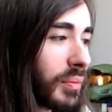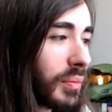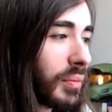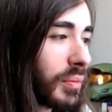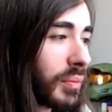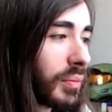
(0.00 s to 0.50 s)

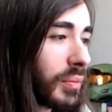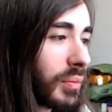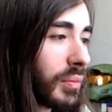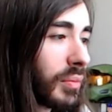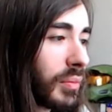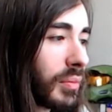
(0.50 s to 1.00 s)

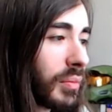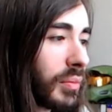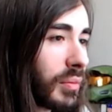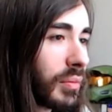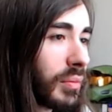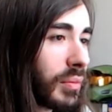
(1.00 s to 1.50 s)

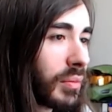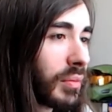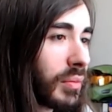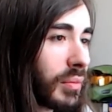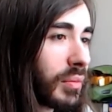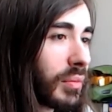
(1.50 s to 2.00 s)

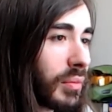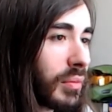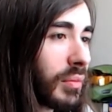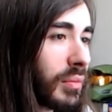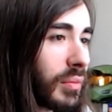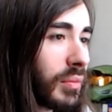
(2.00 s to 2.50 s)

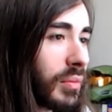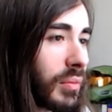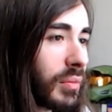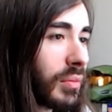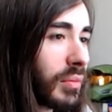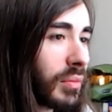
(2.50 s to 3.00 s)

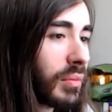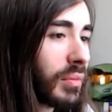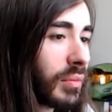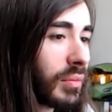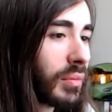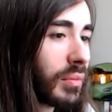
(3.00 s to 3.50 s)

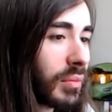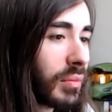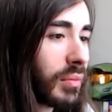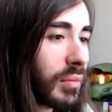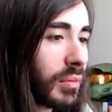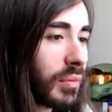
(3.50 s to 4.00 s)

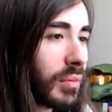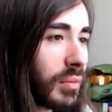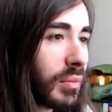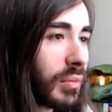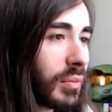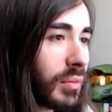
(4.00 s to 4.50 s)

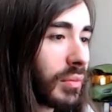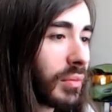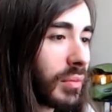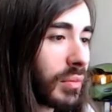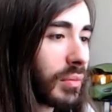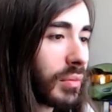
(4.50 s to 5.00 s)

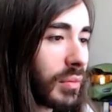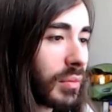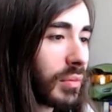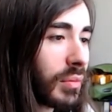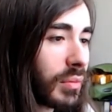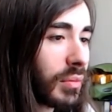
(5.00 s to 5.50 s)

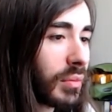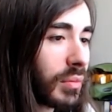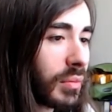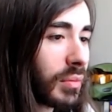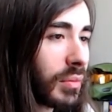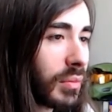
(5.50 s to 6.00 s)

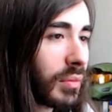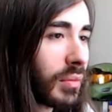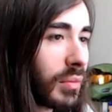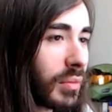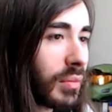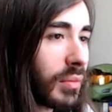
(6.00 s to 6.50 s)

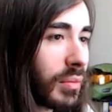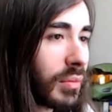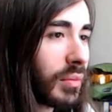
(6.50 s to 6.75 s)
No words are spoken by the person on screen.